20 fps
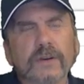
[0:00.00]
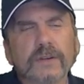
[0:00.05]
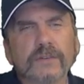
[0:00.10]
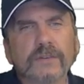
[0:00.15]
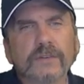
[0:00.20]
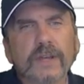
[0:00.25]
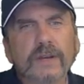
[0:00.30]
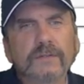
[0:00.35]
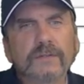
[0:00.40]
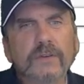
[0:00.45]

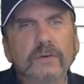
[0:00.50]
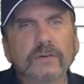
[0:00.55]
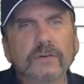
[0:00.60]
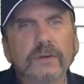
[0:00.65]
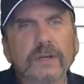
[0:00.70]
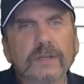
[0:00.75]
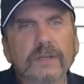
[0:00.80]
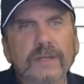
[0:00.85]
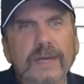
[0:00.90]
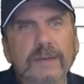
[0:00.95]
Instead of
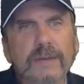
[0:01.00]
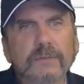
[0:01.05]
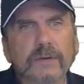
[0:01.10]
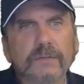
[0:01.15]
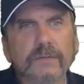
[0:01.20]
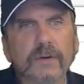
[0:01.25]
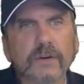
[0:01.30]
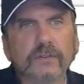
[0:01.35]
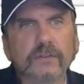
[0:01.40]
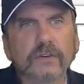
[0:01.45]
using a
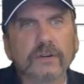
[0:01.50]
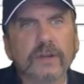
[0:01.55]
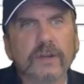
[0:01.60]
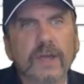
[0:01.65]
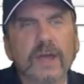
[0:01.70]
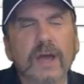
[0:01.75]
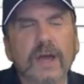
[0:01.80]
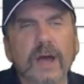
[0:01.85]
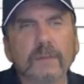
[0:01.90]
lambda function,